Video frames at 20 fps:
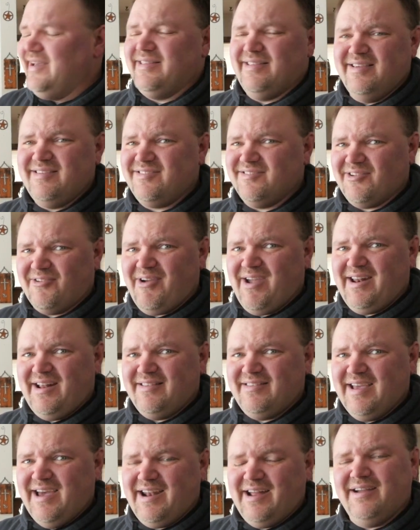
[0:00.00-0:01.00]
this is a great
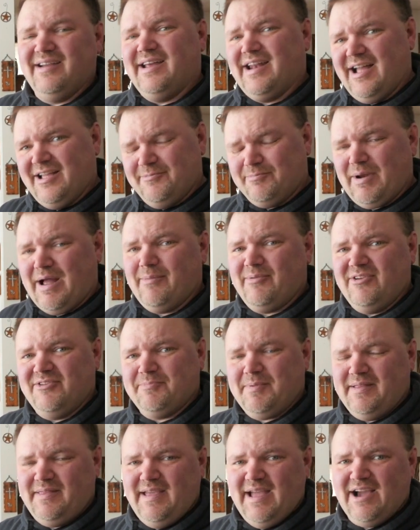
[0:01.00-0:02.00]
antenna, and I'd probably
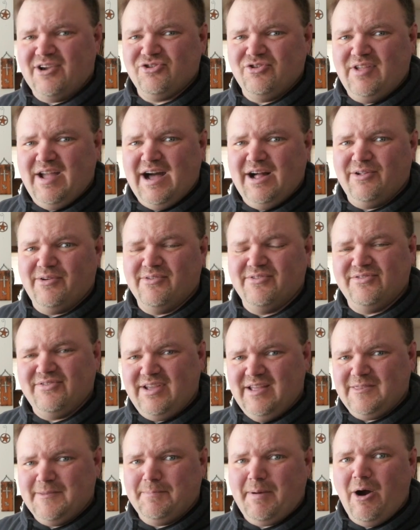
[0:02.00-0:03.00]
spend the extra dollars,
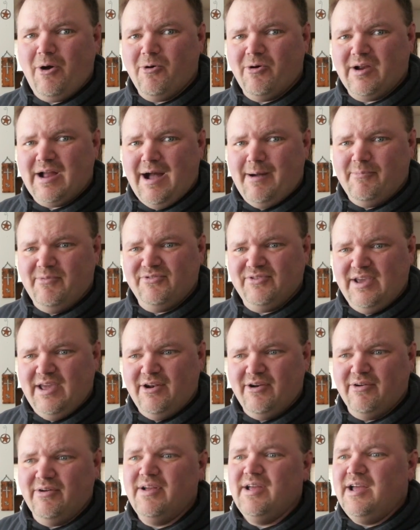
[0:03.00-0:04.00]
get the power
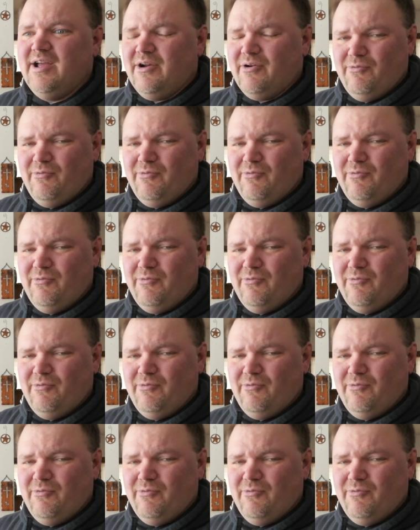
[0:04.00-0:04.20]
compensator,